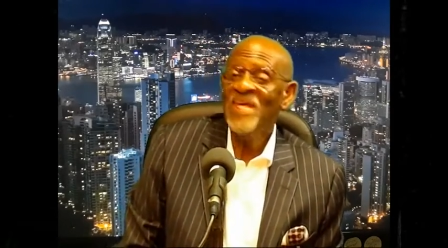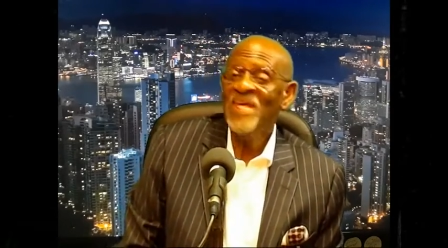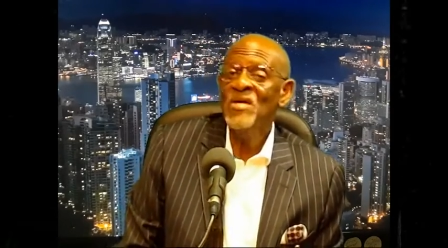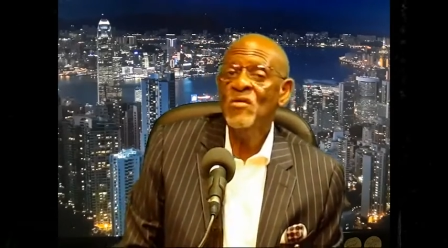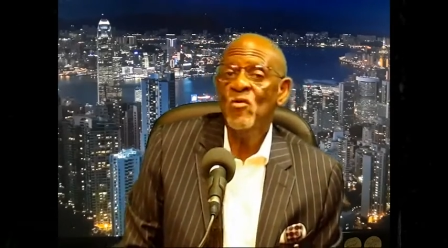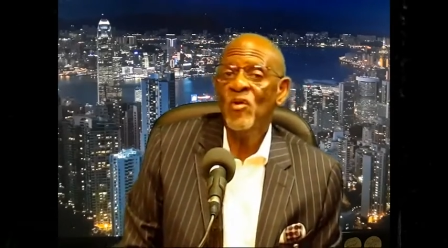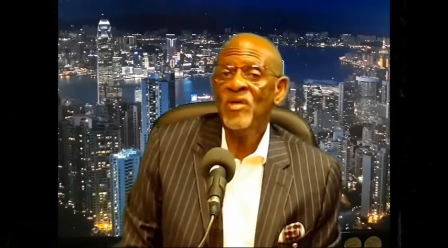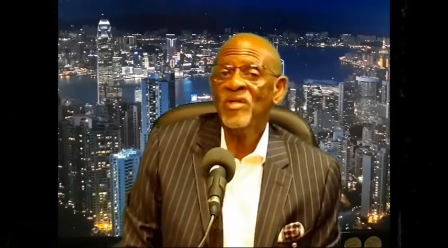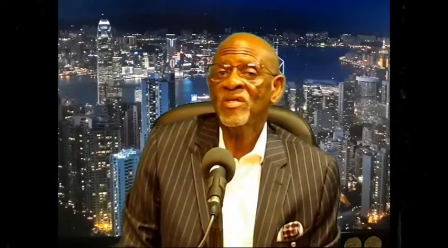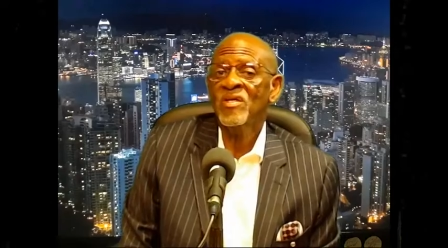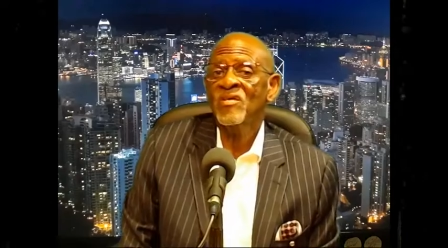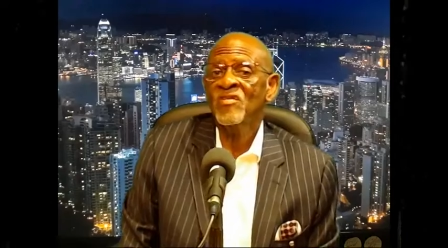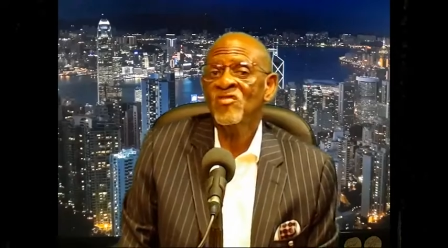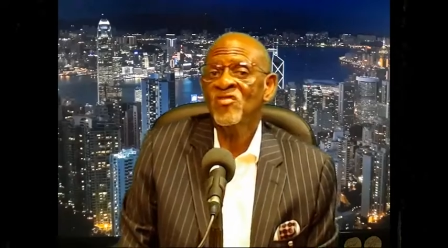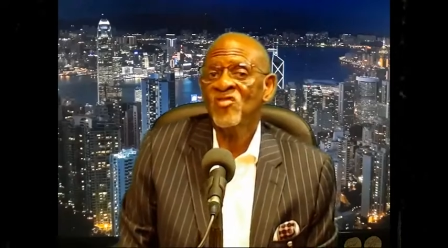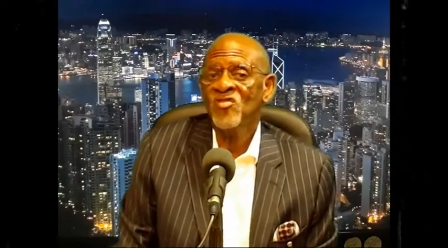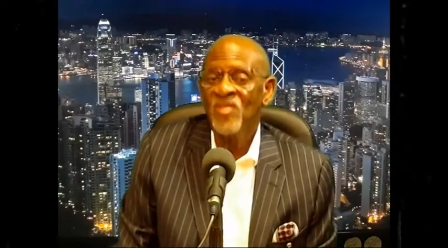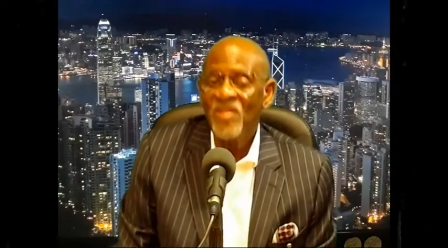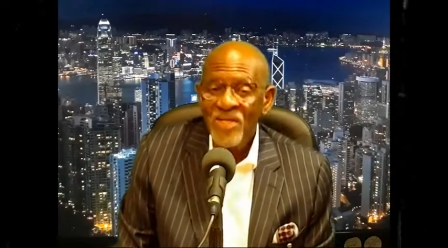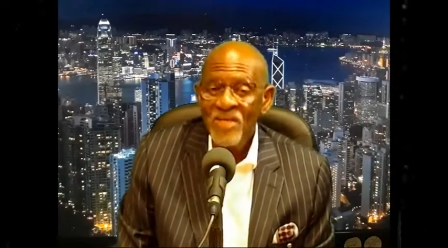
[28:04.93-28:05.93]
He went to
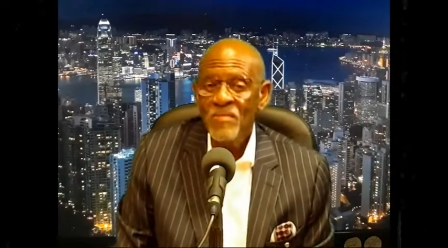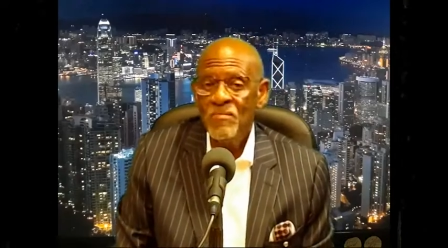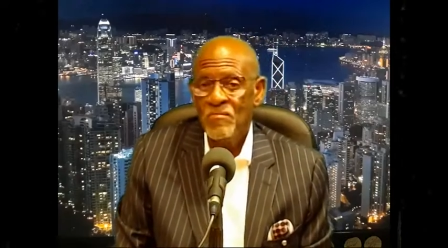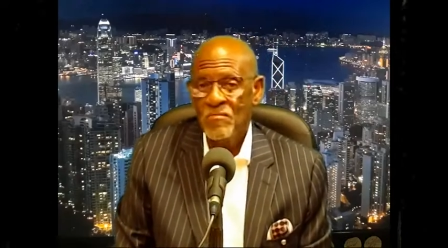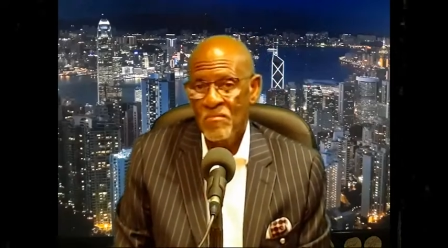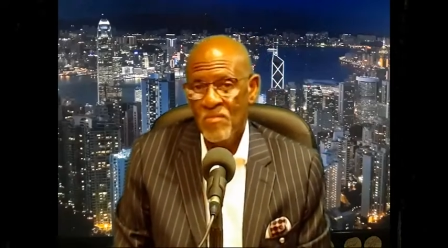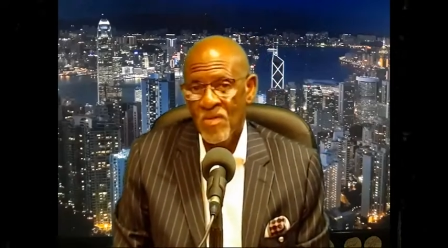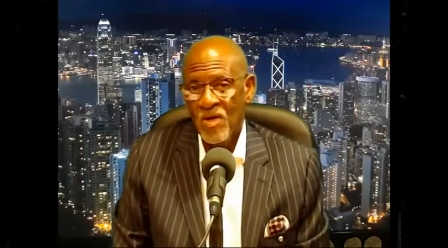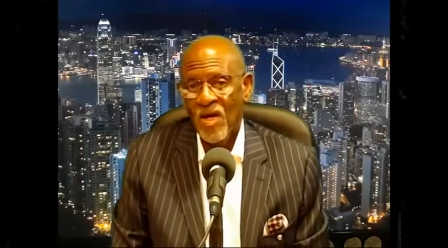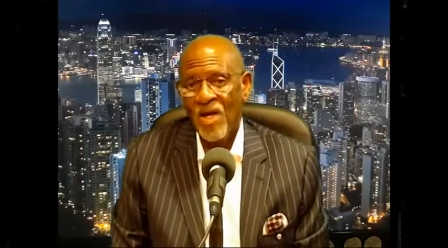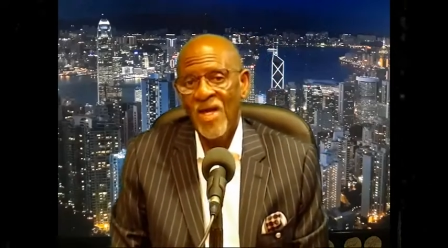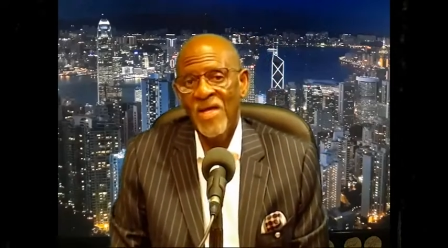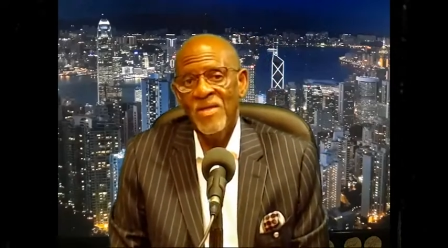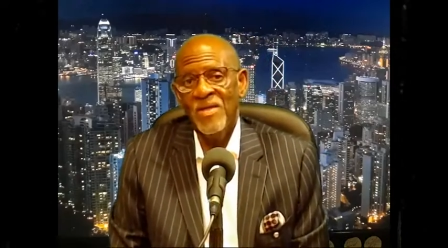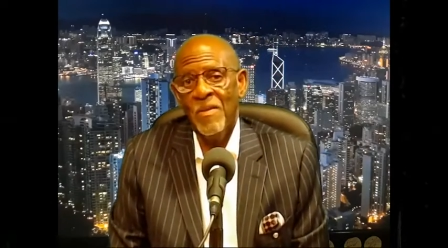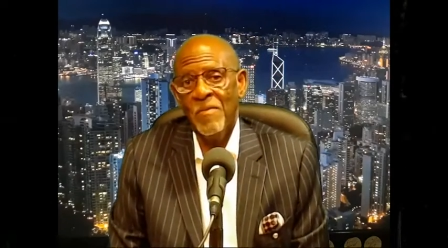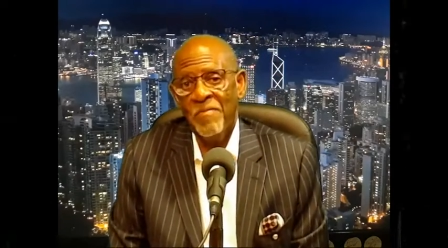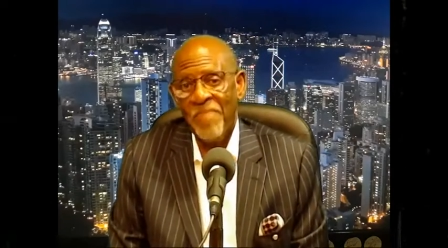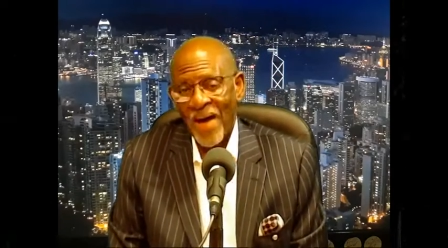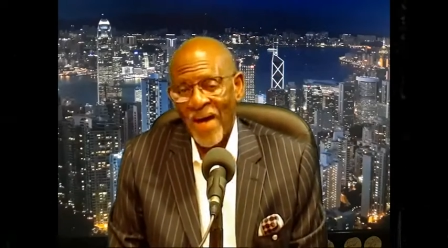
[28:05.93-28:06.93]
sleep in
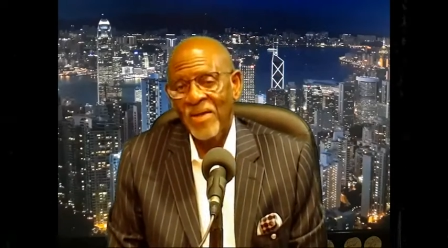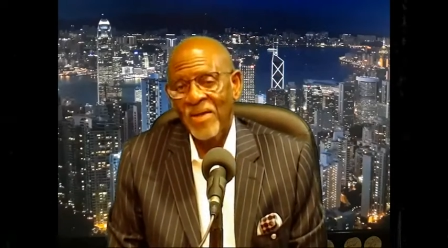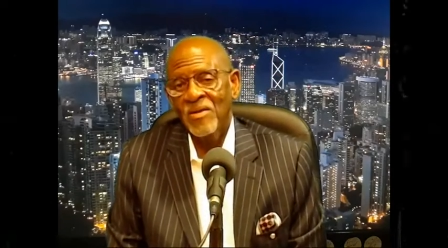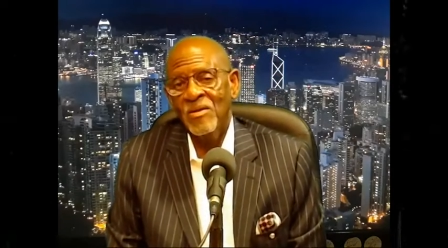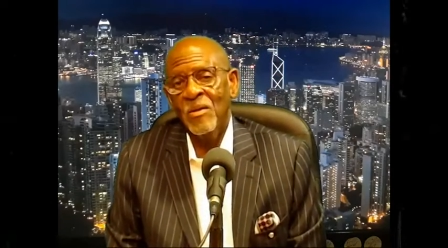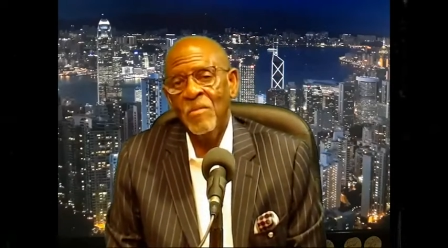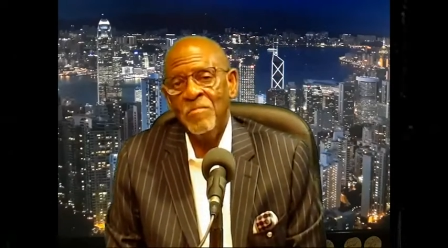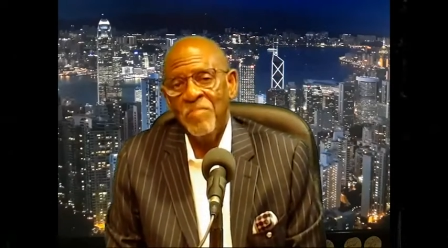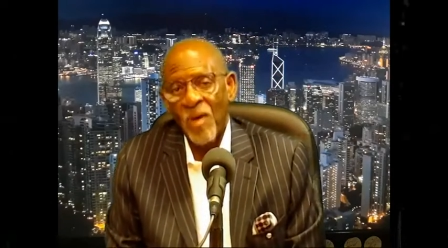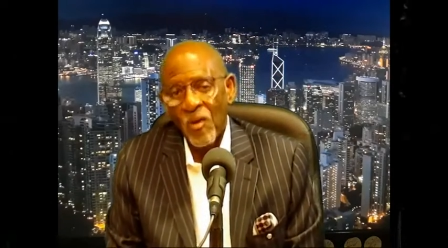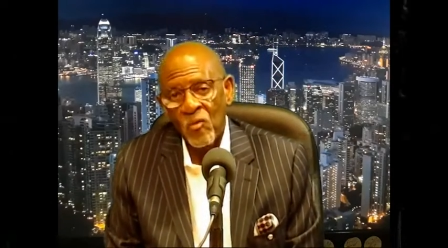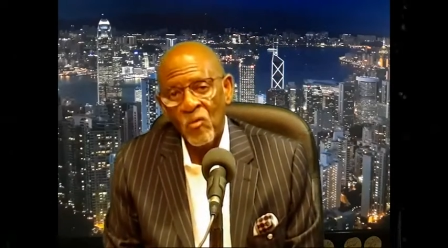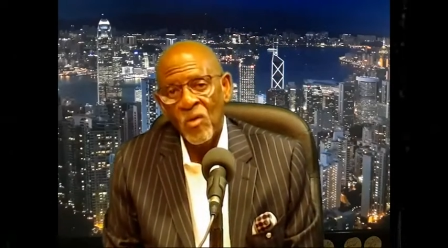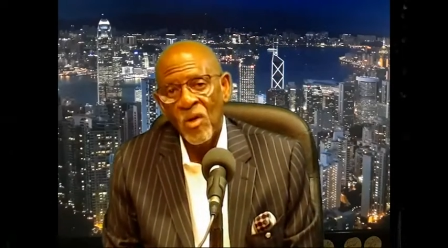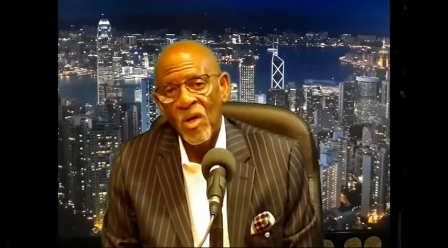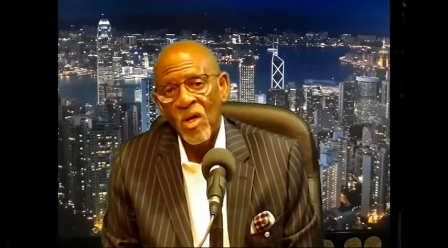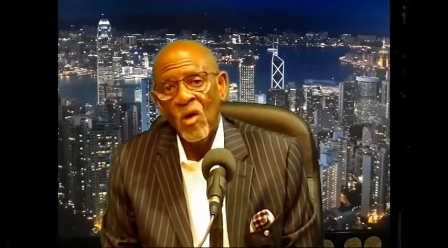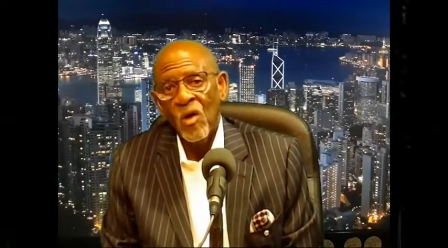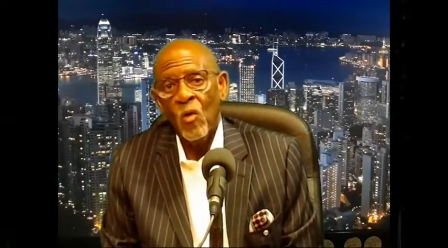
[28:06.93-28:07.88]
the back of the boat.